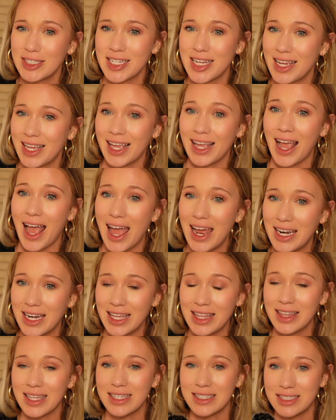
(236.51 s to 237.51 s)
taking
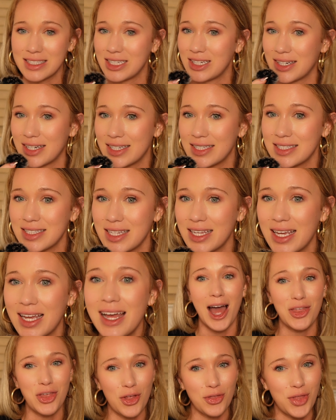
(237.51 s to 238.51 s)
anything seriously,
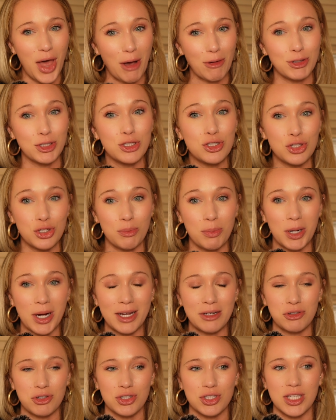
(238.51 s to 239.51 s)
I thought that was super
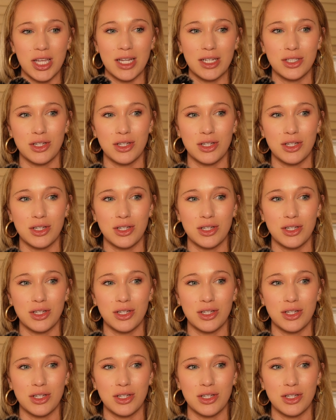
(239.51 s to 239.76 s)
interesting.